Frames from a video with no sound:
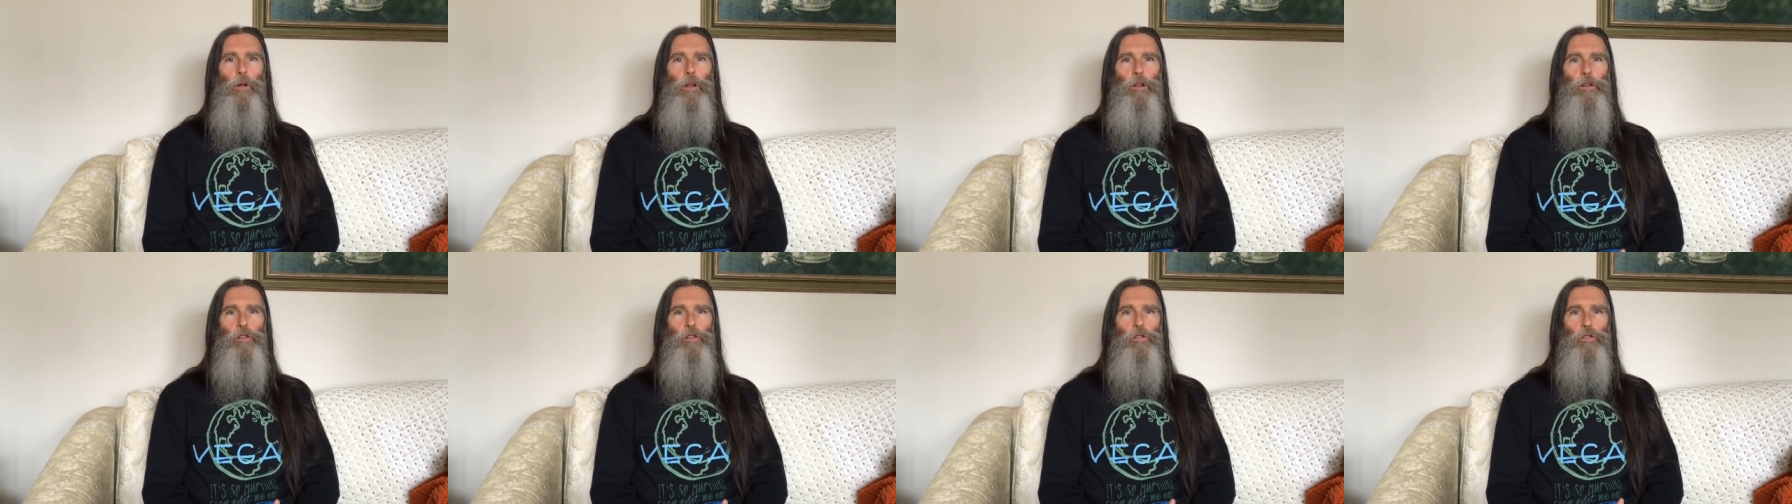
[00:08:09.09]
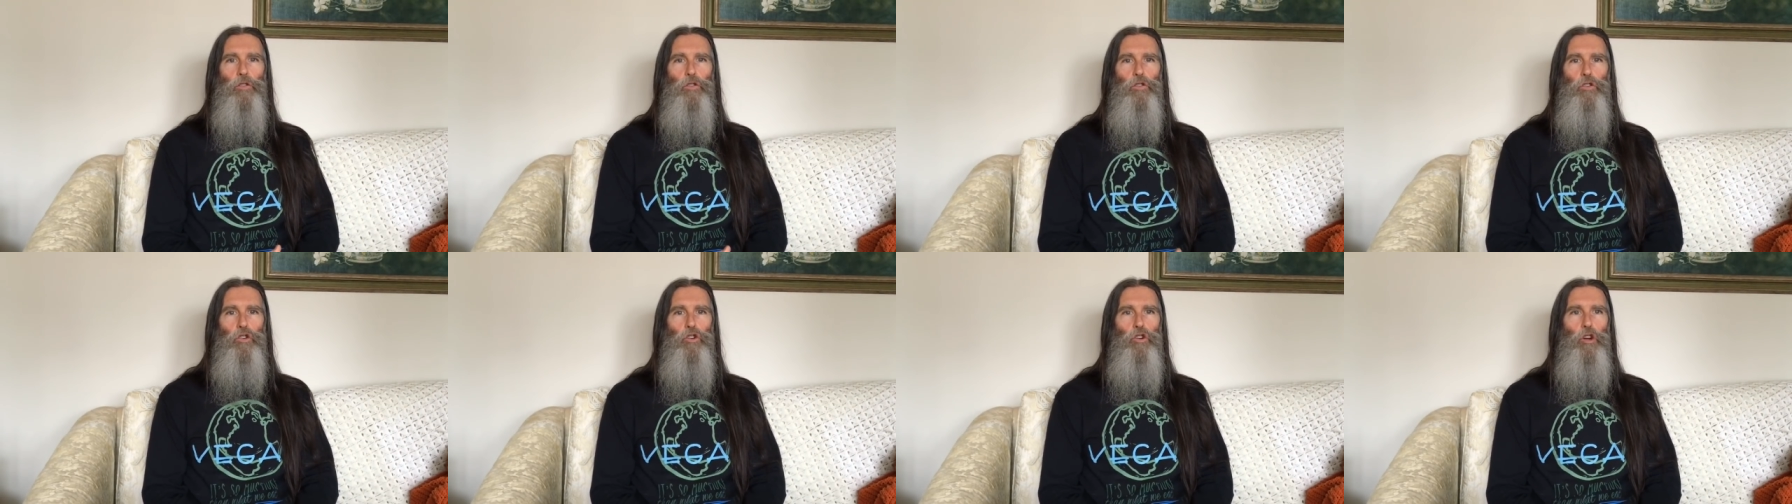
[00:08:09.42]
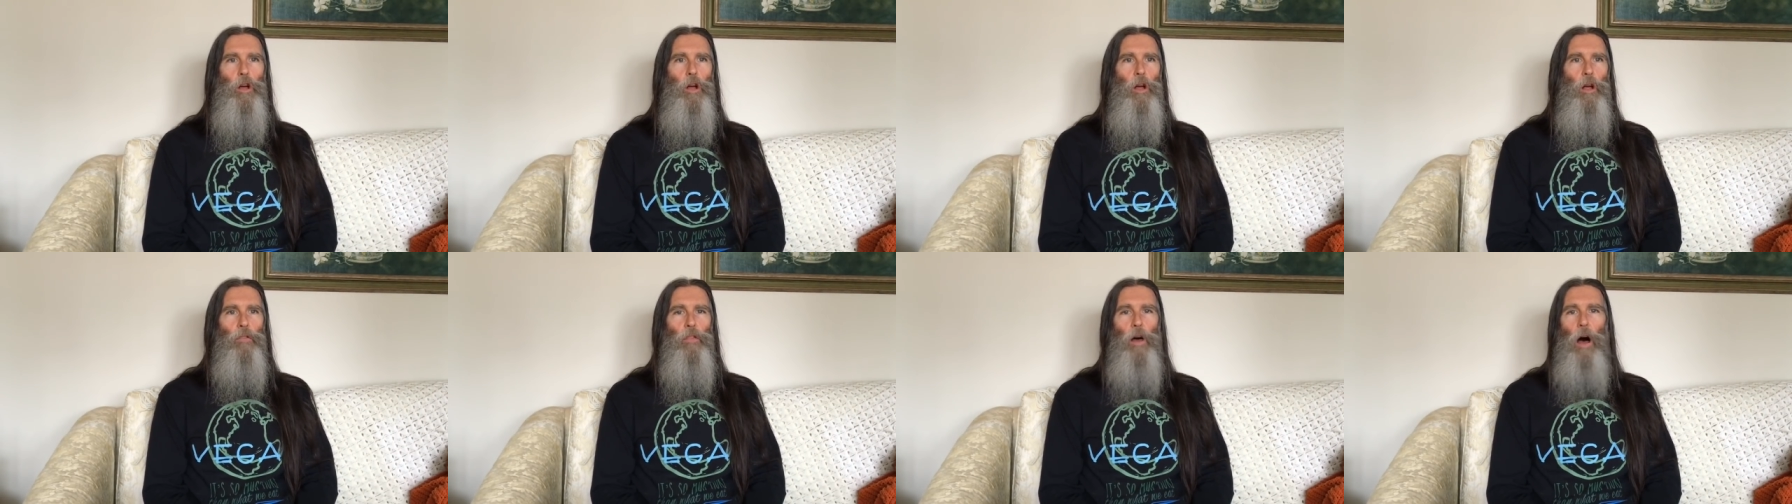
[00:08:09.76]
when you're
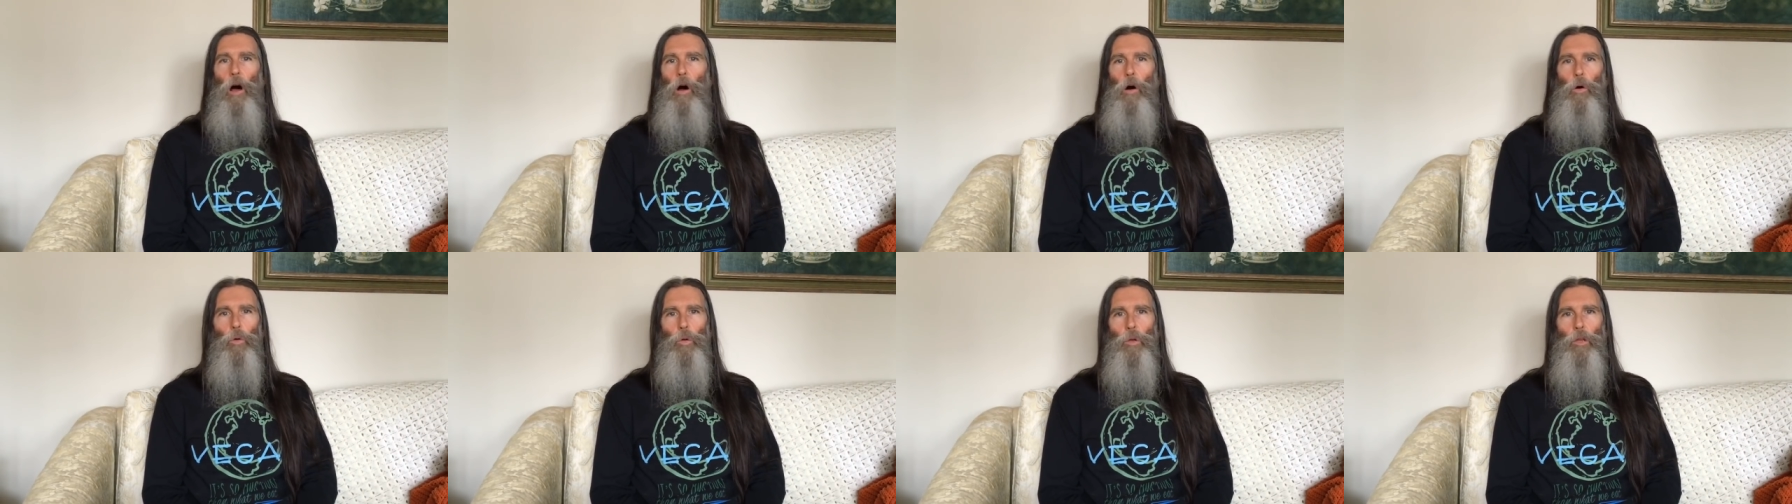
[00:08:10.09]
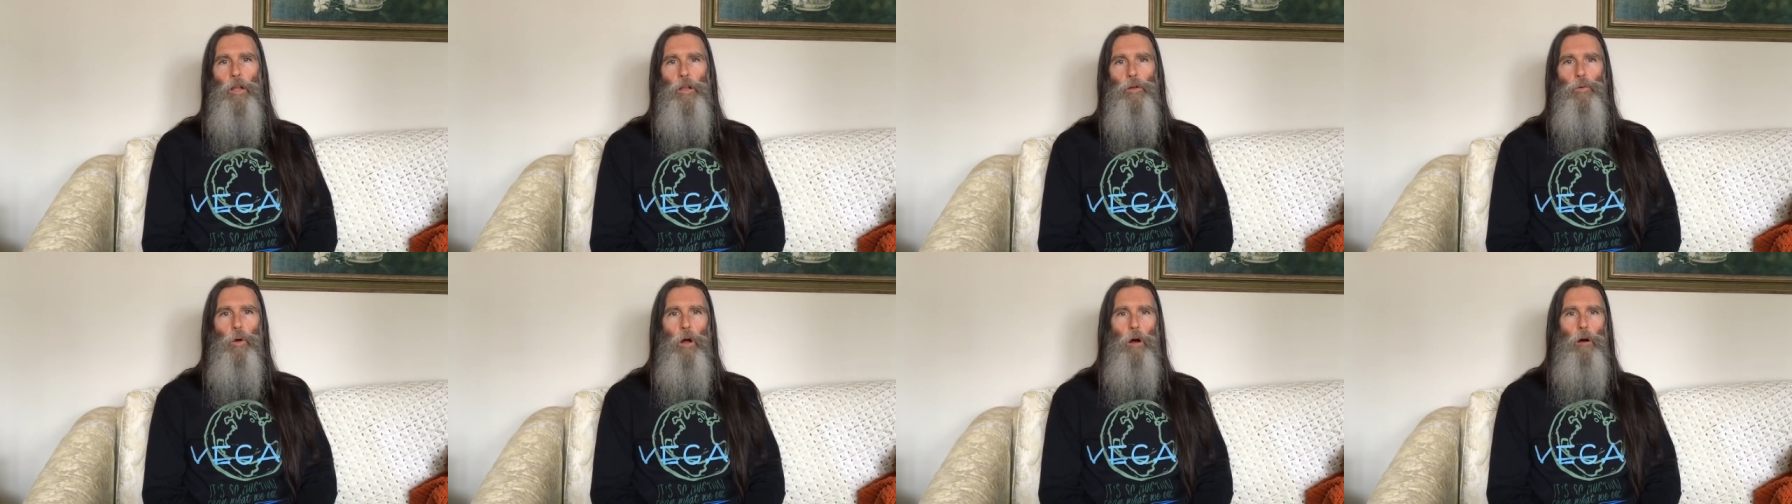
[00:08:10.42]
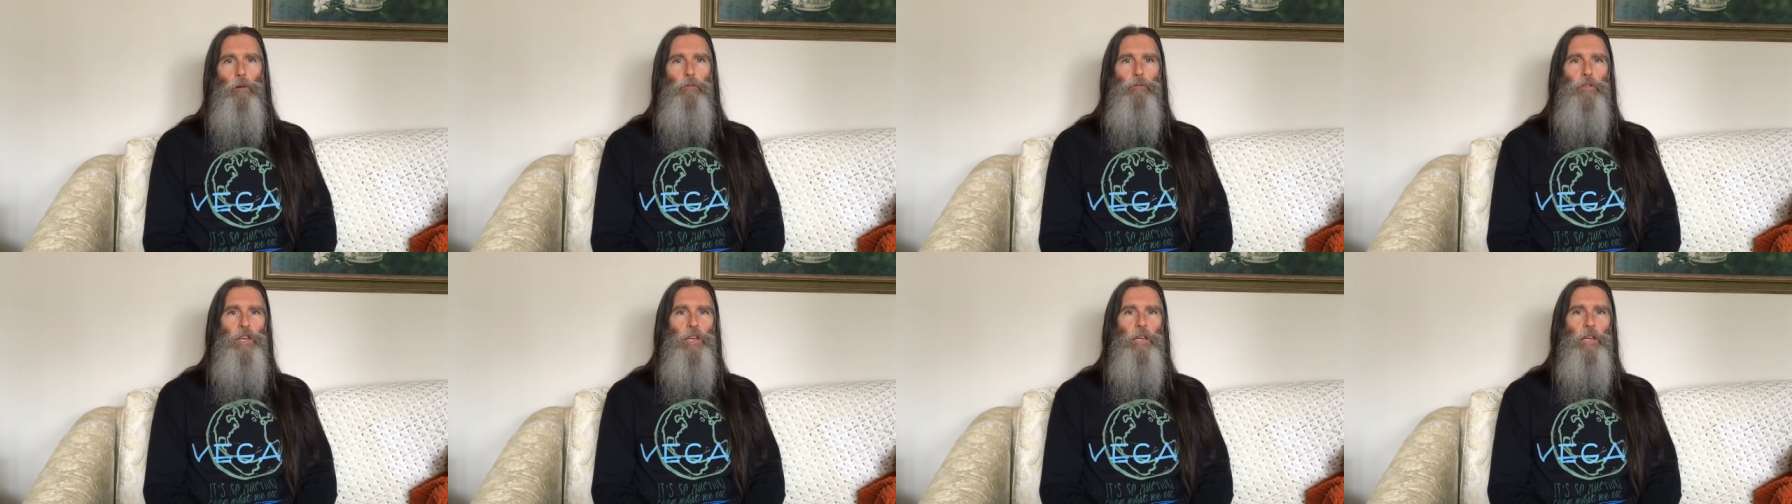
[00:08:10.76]
the only
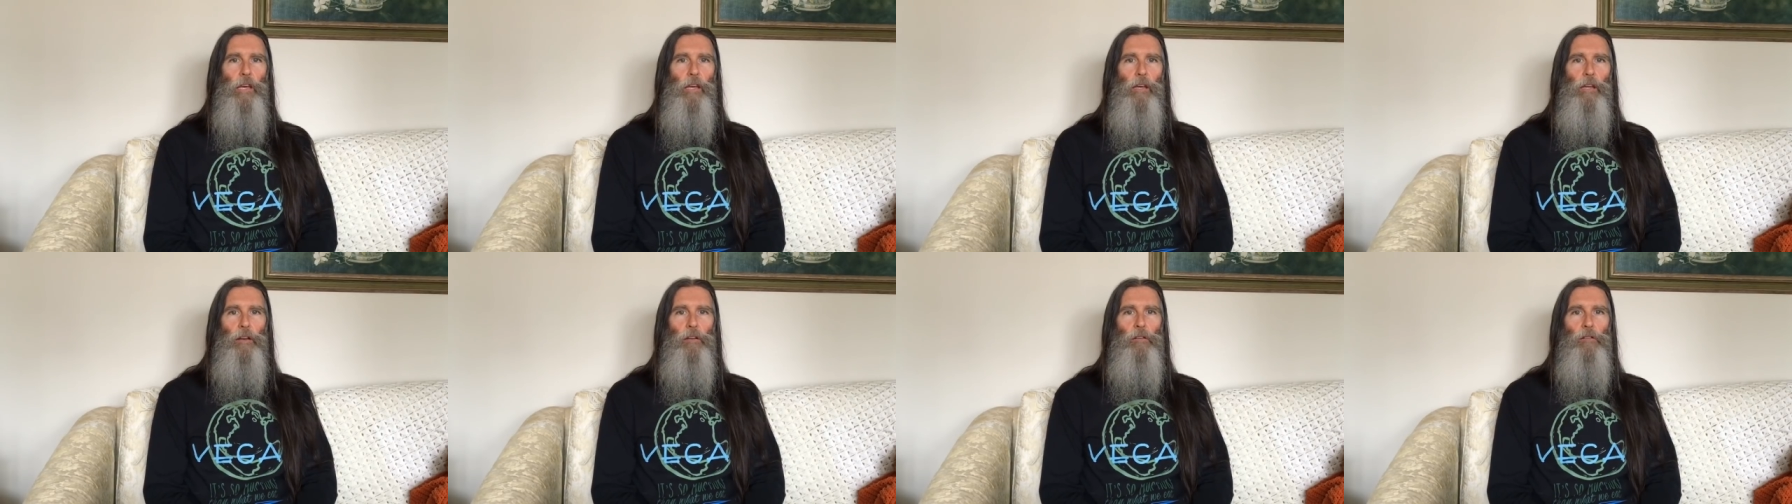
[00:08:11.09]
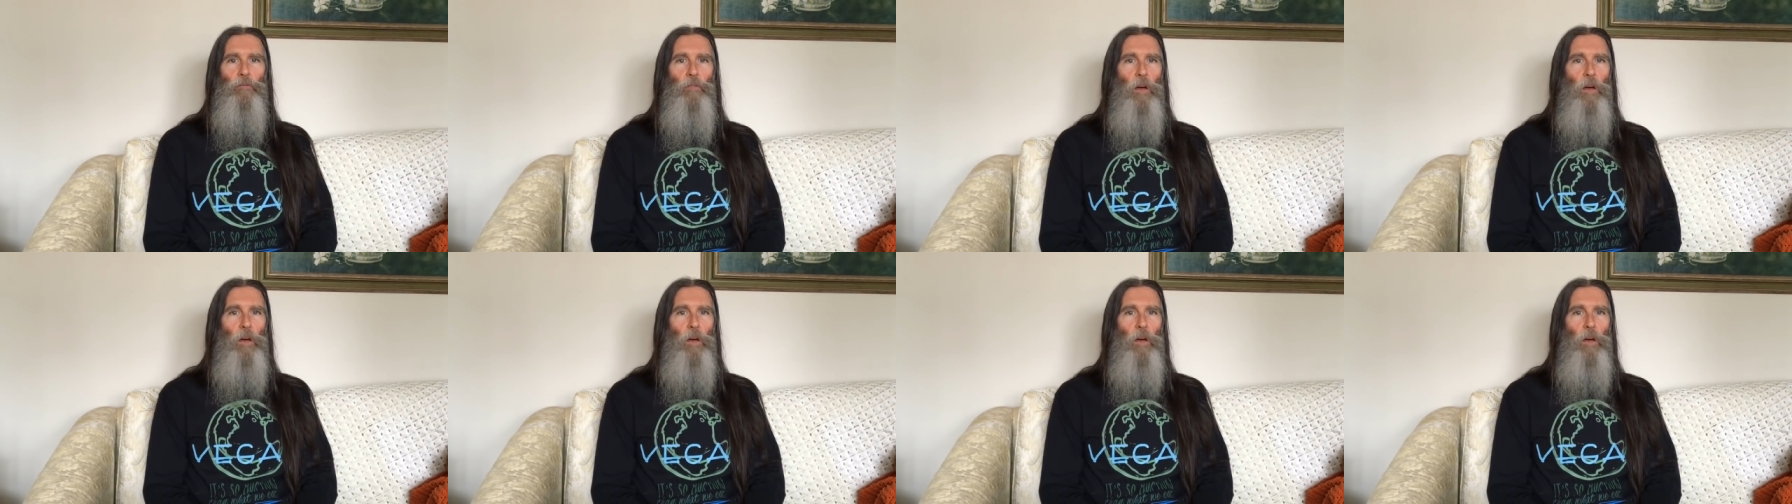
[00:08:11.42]
raw vegan,